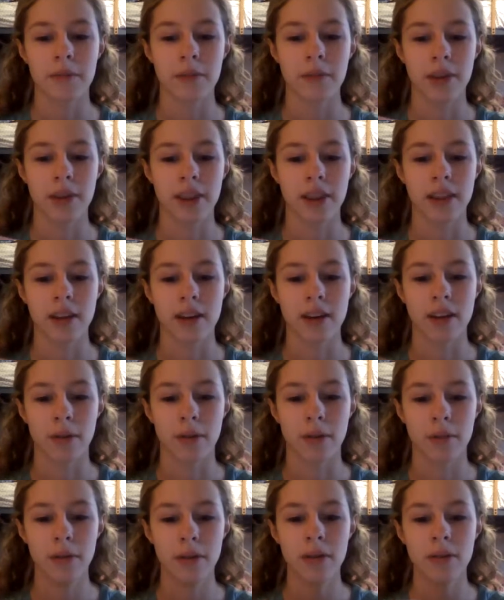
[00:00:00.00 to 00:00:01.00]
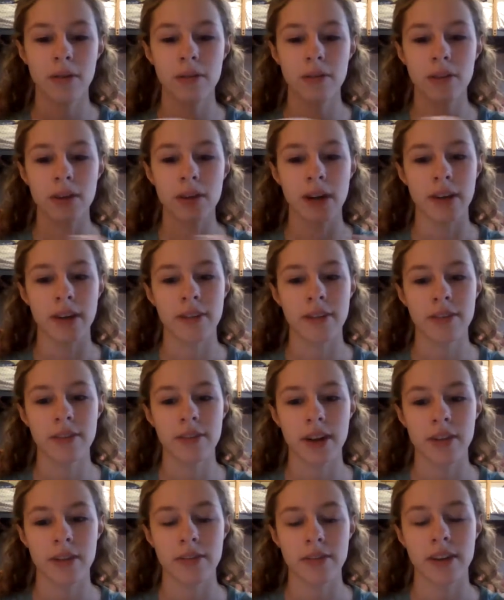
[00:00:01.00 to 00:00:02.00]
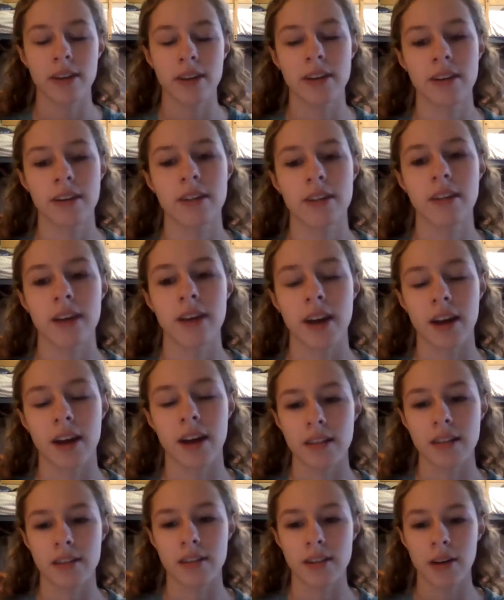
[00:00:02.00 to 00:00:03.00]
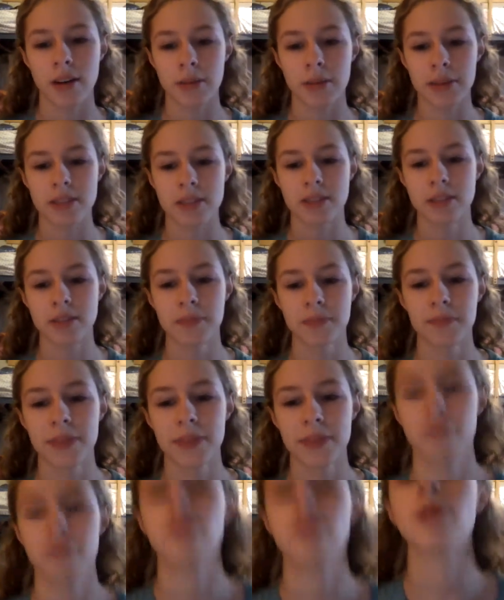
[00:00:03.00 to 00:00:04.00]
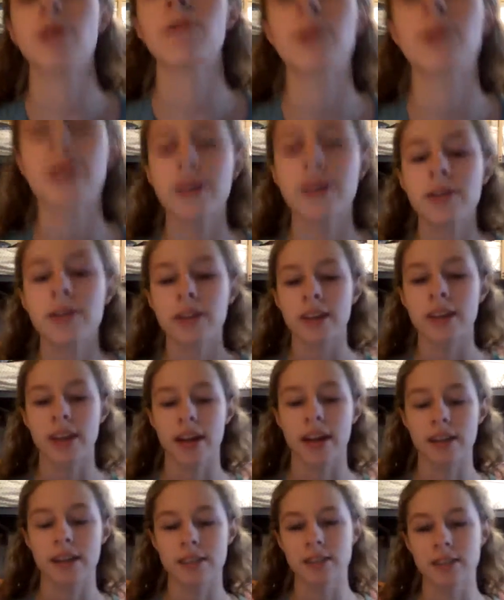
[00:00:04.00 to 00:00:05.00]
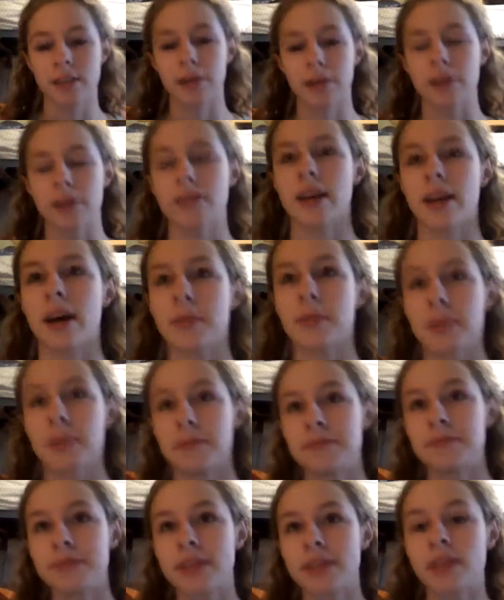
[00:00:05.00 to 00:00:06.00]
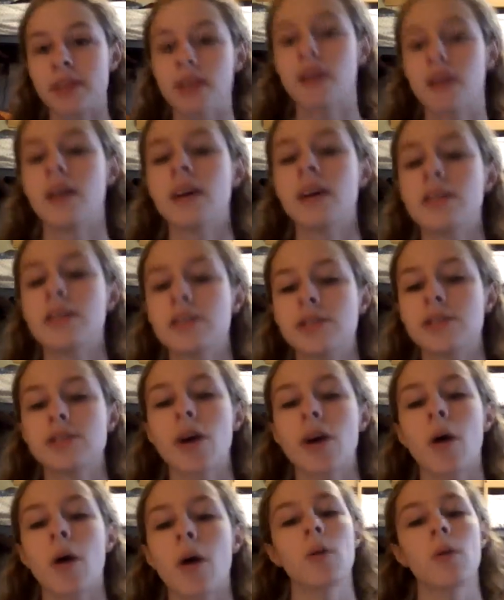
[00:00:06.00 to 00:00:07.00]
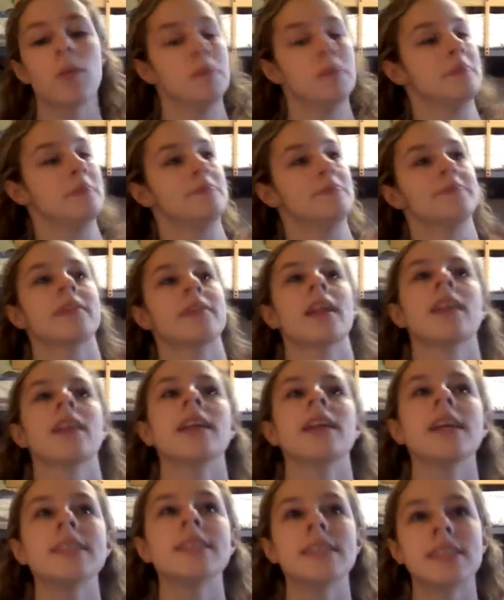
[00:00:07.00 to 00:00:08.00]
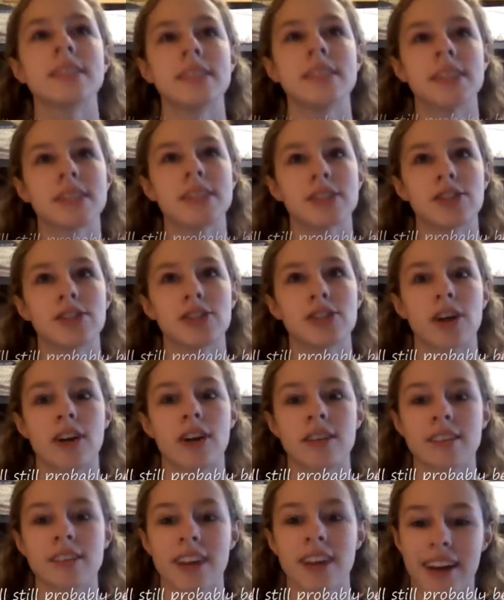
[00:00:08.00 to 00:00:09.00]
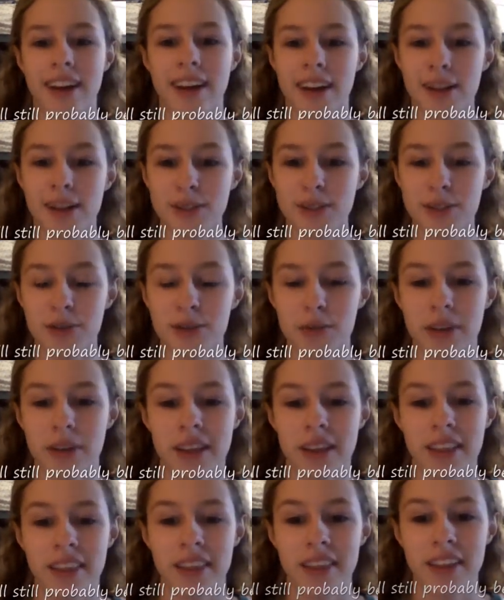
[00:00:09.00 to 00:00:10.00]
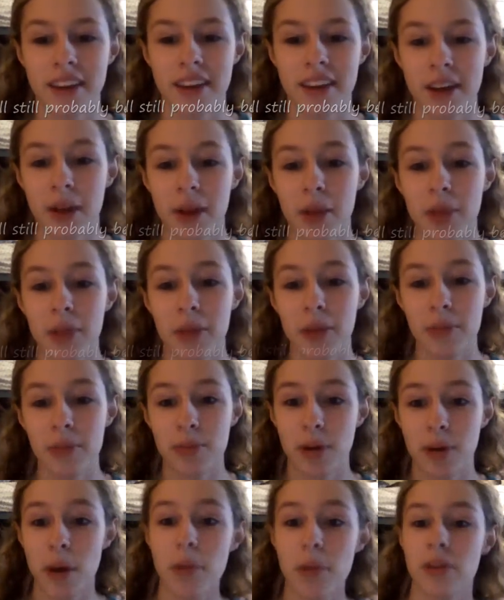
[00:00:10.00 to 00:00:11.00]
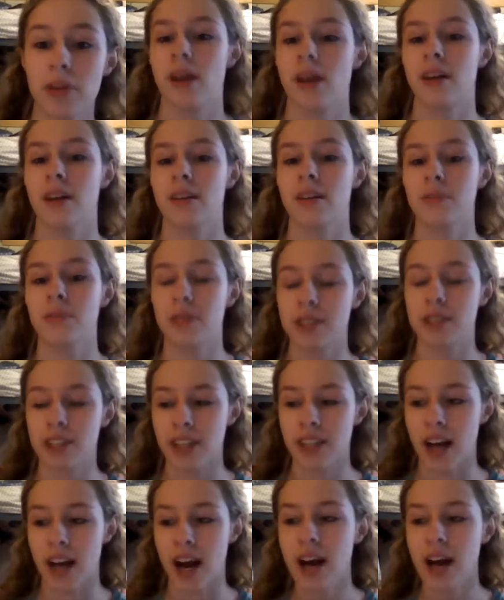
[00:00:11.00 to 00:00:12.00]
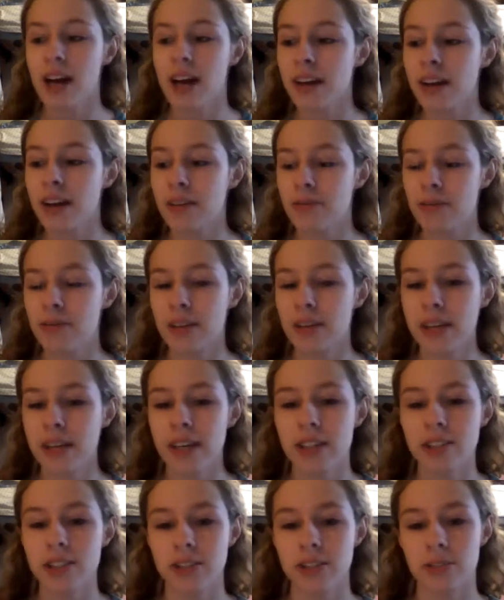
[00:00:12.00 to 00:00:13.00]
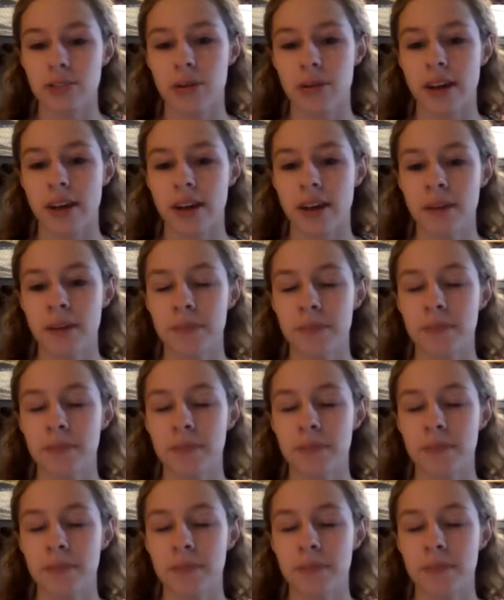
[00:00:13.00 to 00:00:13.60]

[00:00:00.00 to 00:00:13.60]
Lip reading: with the, oh look, I have a different outfit again. So I'm just forewarning you that that is about to happen. So let's start, I guess, with the prologue, which I really enjoy.